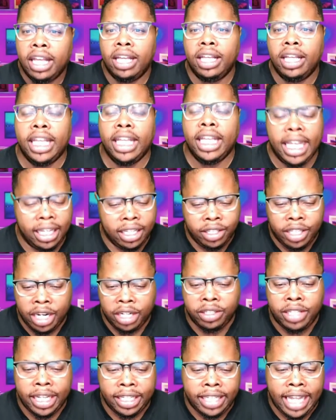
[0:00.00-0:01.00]
he,
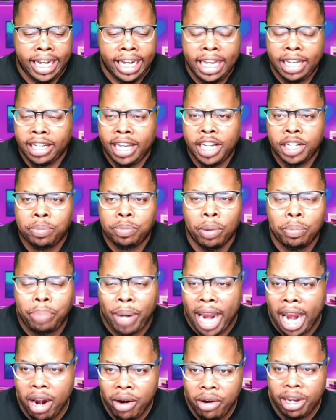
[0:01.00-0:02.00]
that, that, he, he's
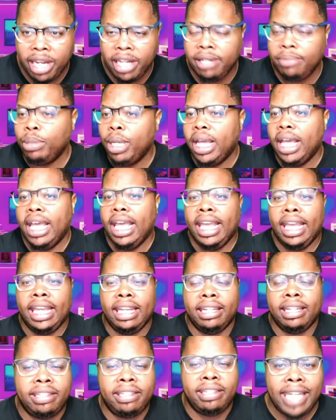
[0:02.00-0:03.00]
preparing, he's
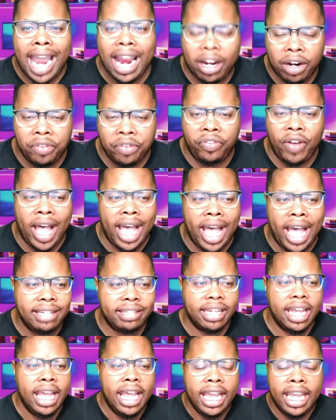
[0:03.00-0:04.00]
sacrificed,
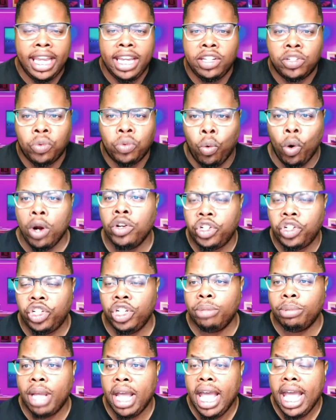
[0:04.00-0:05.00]
he's
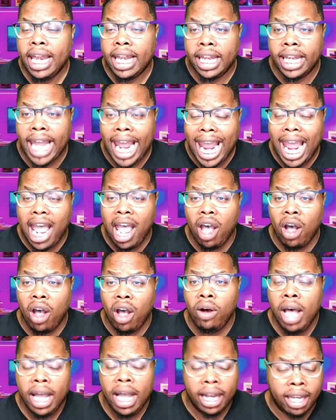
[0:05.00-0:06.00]
worshiped. Now
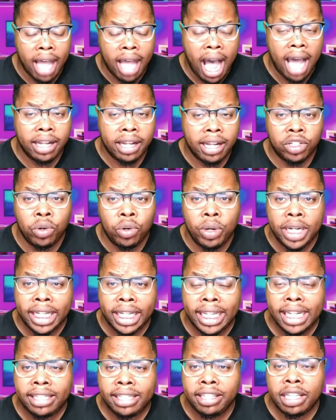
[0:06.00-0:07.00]
God is going to
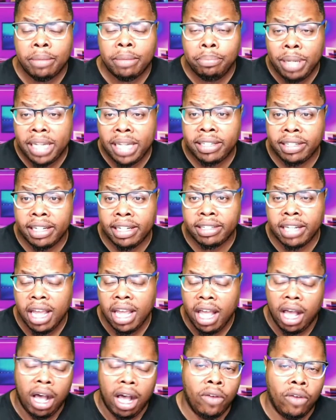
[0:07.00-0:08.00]
get to the business
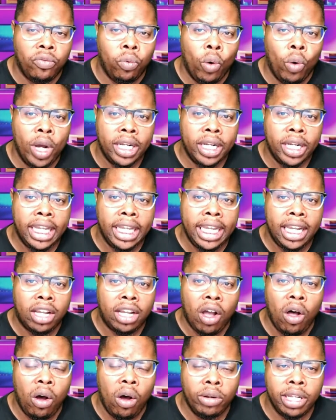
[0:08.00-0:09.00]
of what he
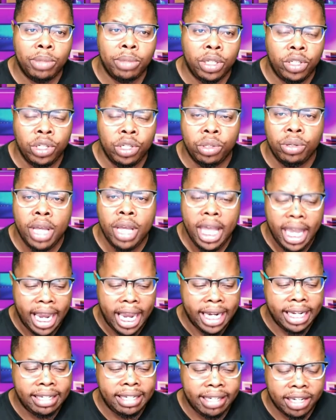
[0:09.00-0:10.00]
called him to do.
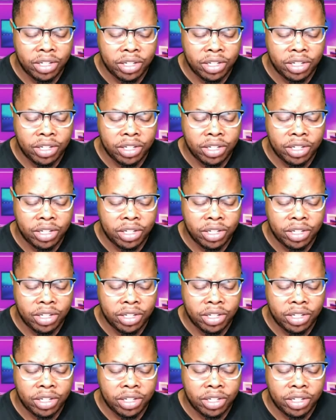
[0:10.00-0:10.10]
And he says,